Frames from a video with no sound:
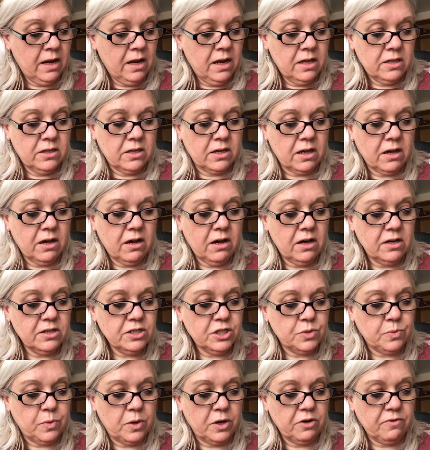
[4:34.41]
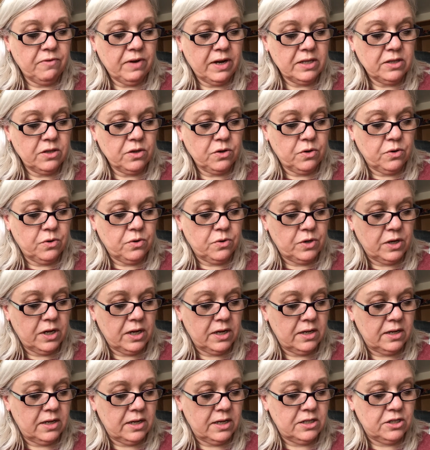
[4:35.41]
The car swung round the
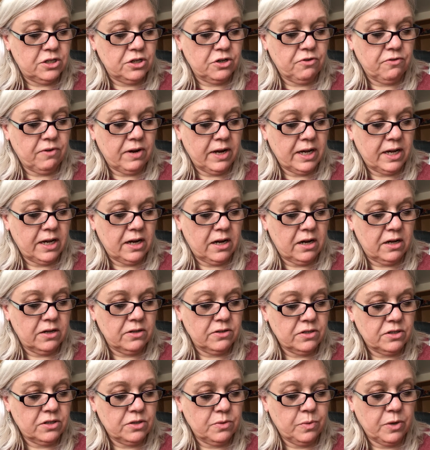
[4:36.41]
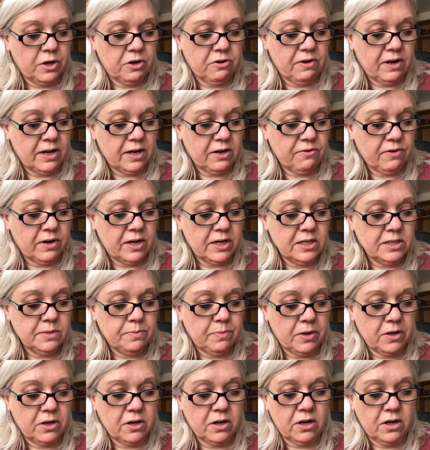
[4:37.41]
corner into Grey Close, where Granny's
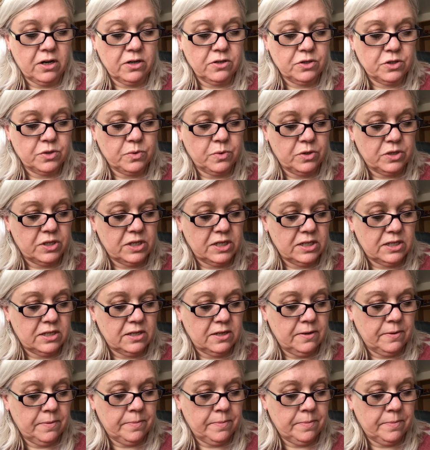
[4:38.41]
bungalow squatted.